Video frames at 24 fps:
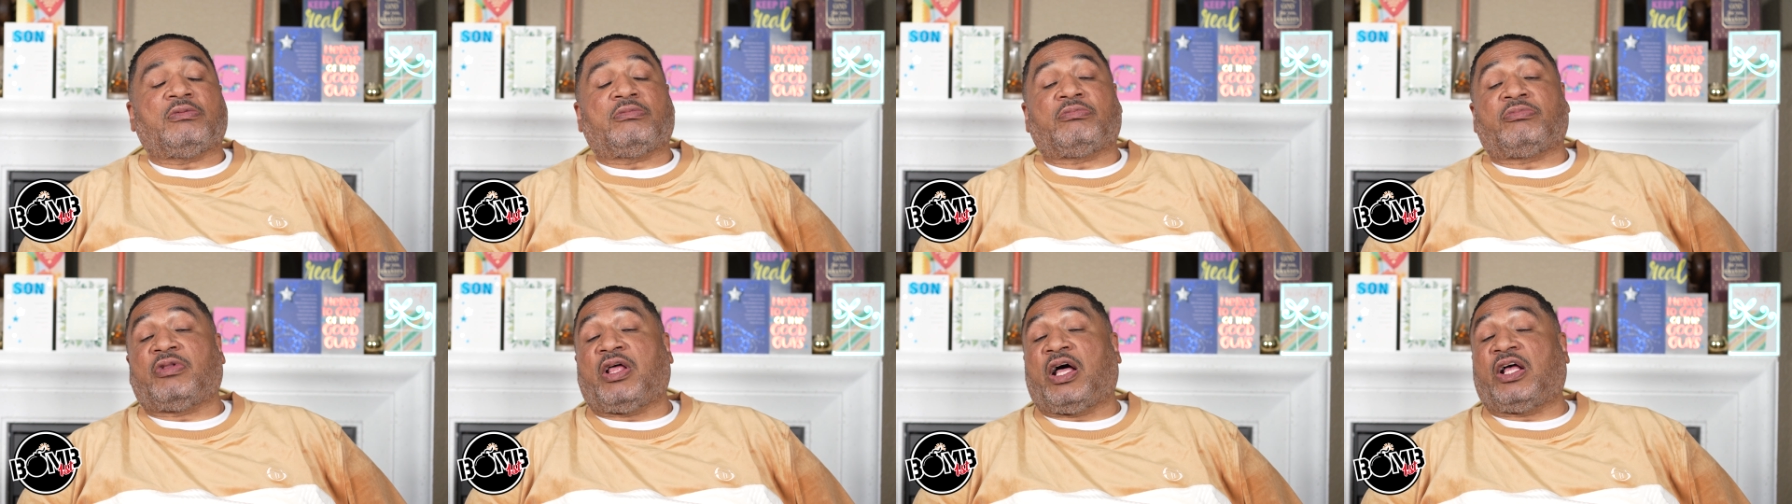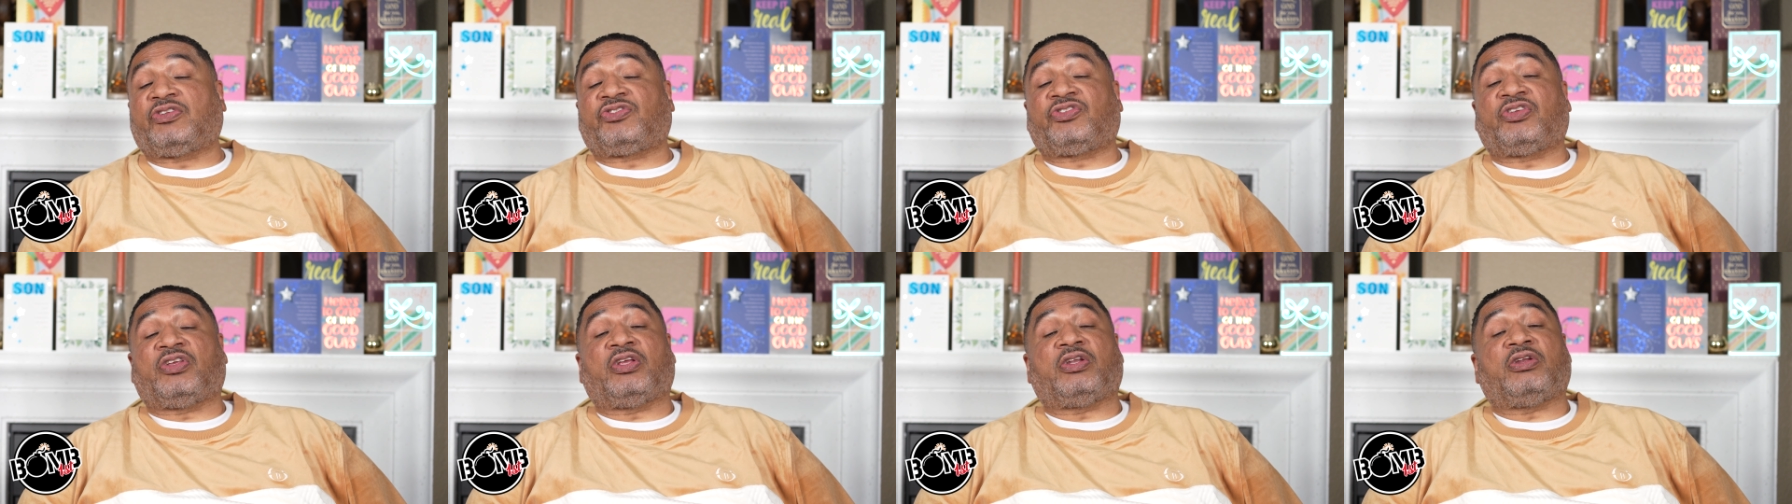I'm
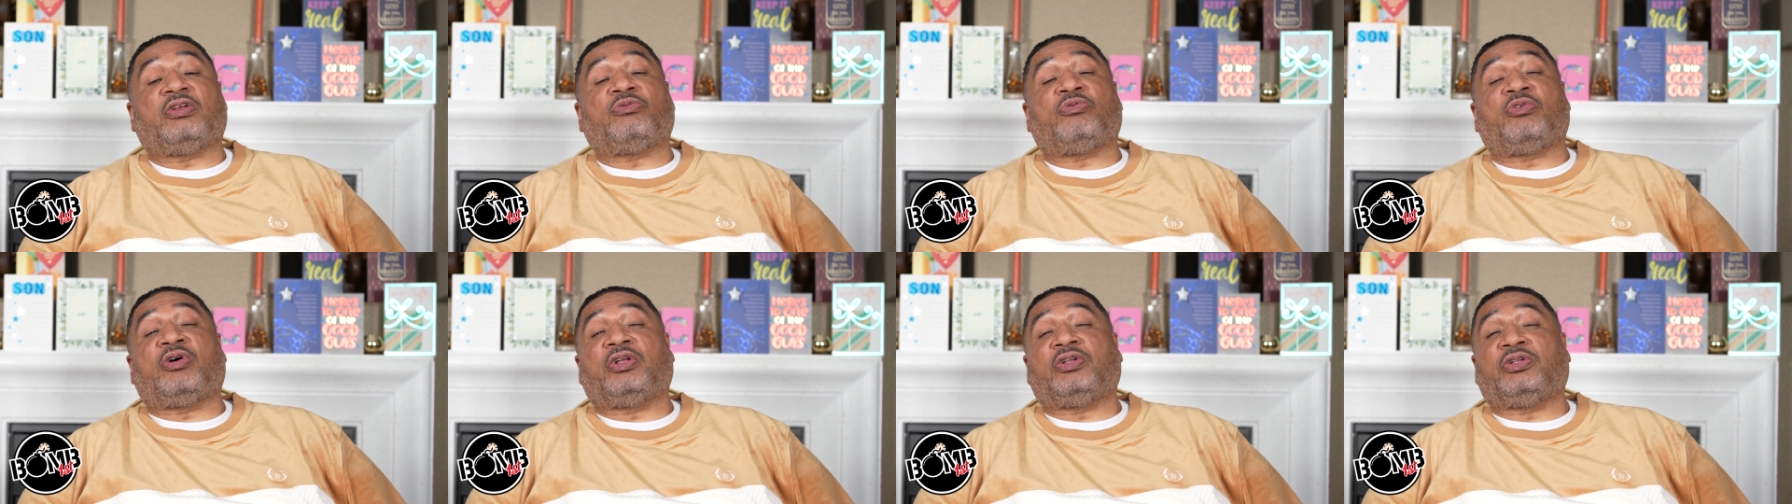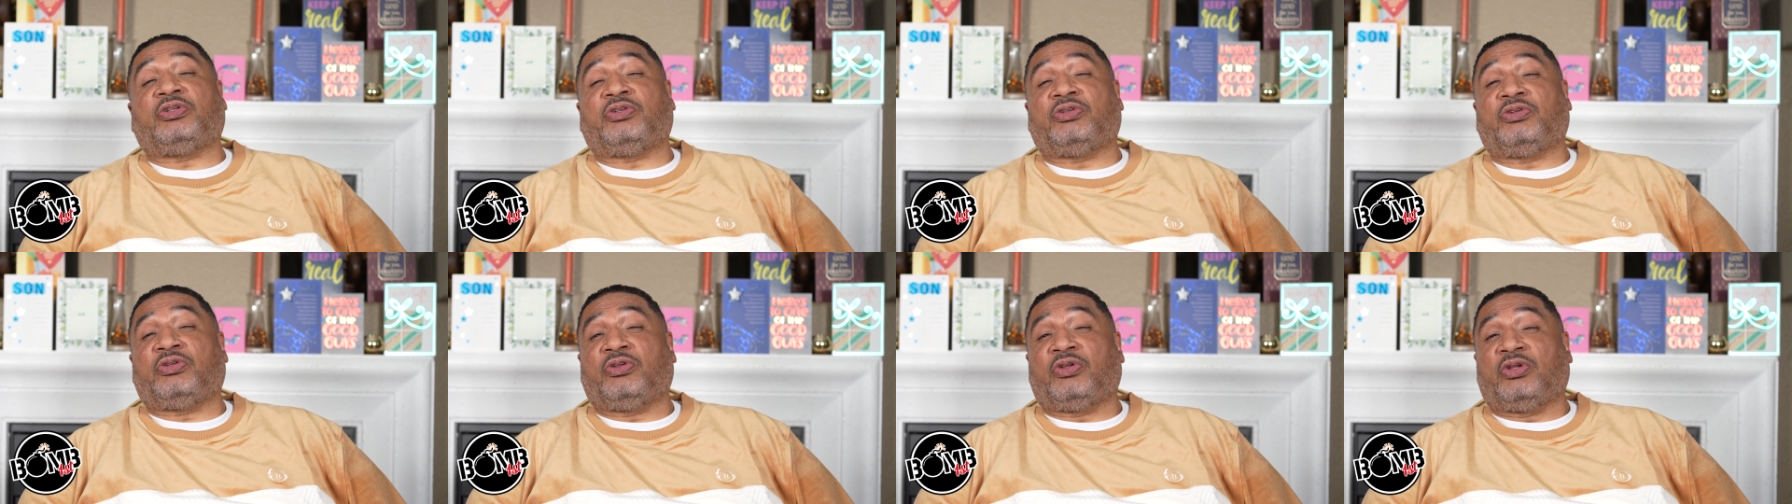not saying it
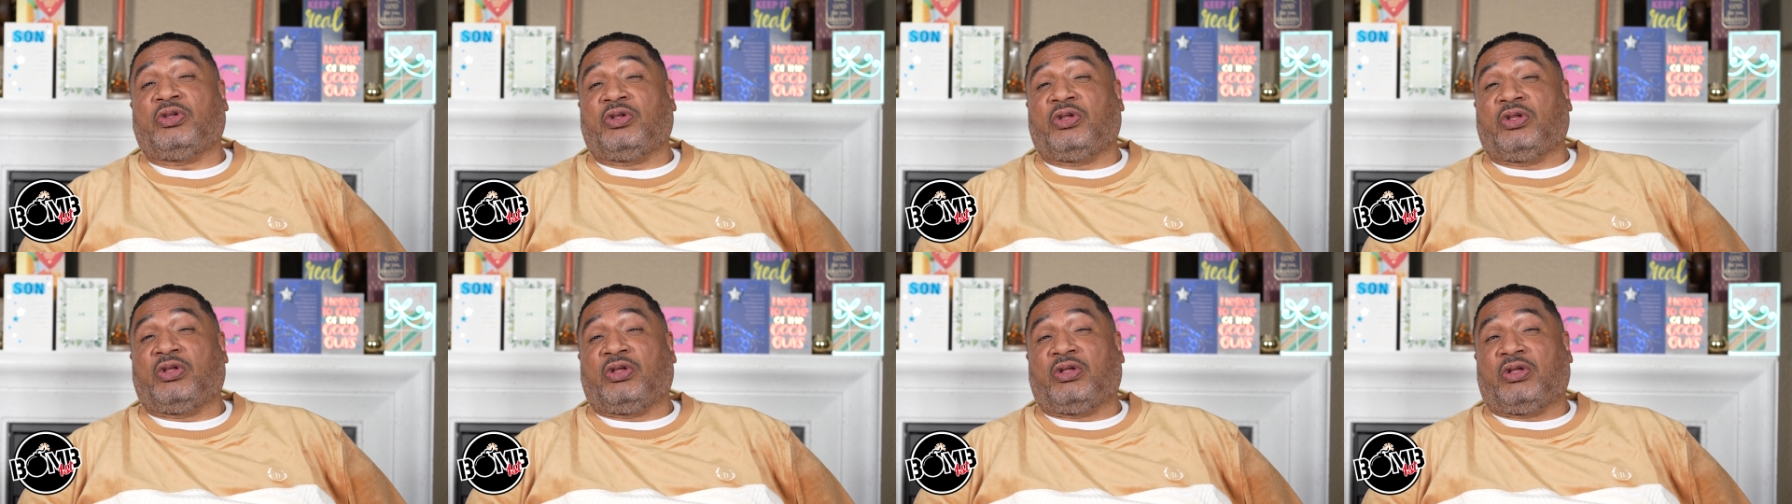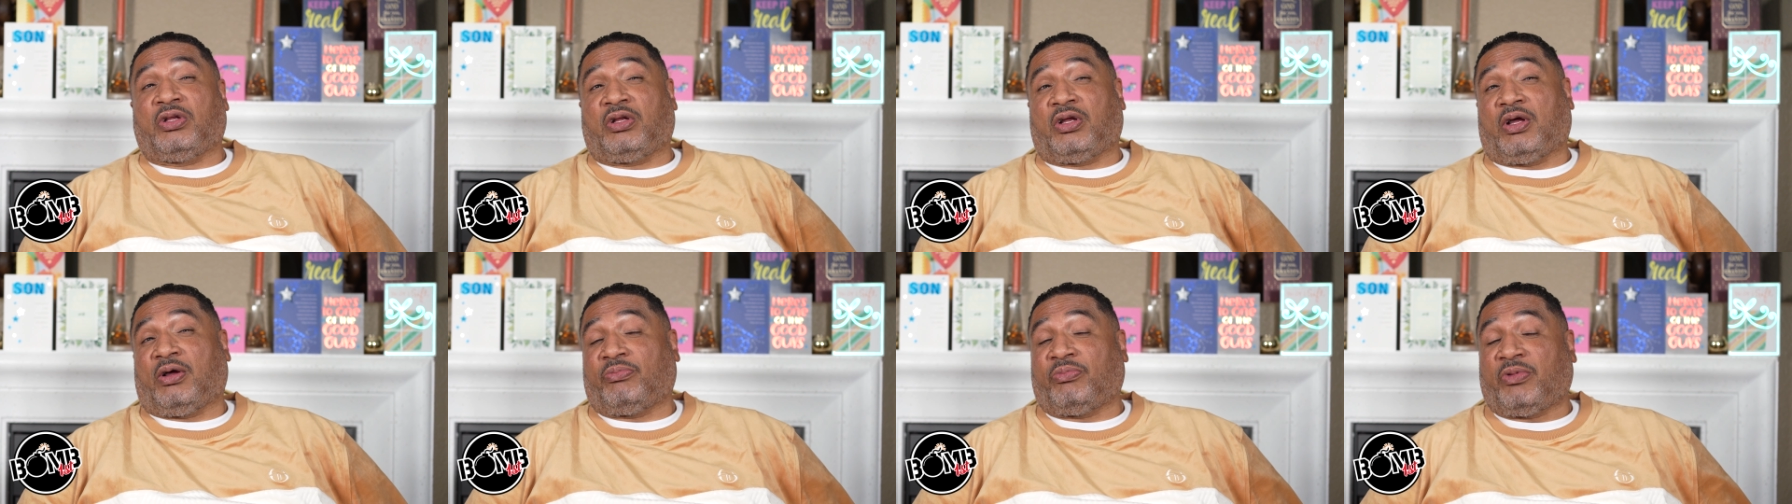wasn't,
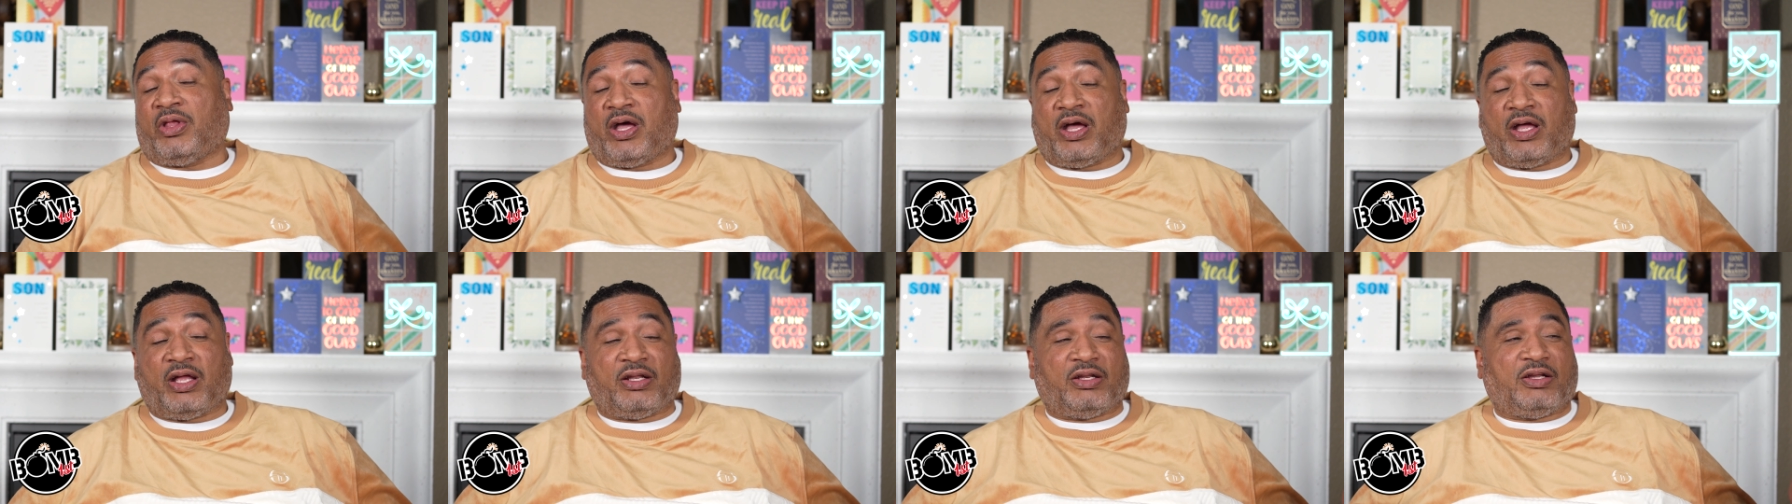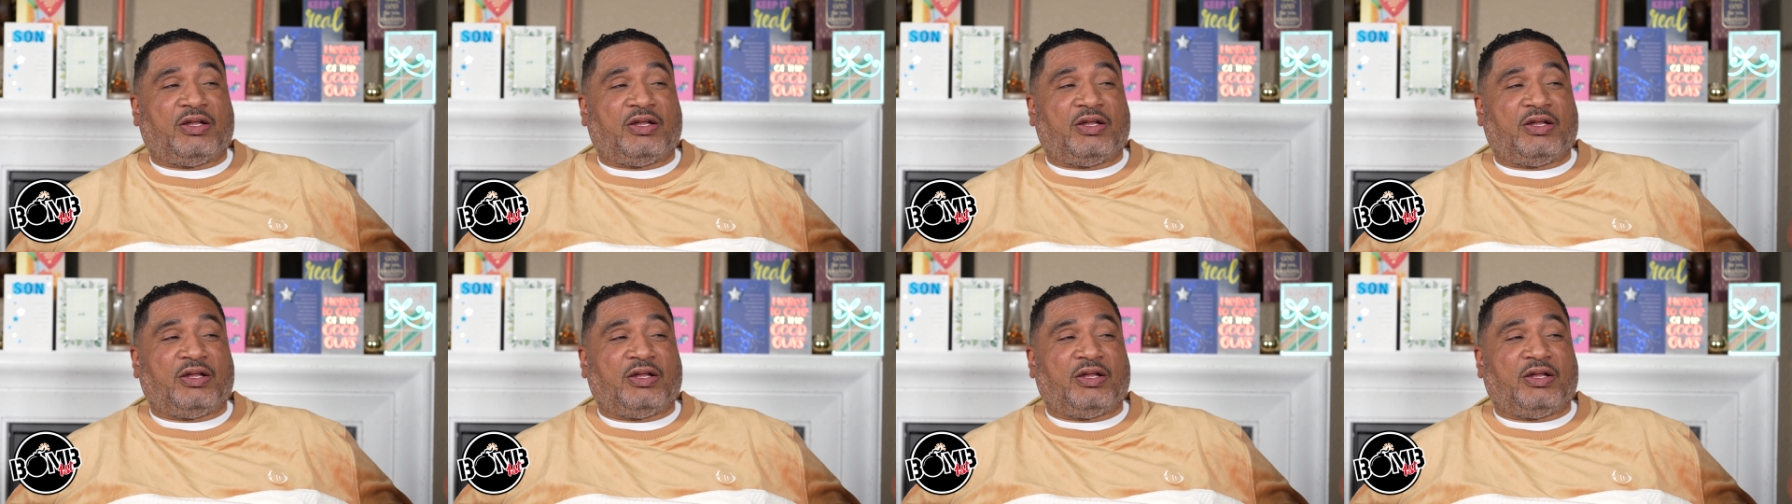I'm not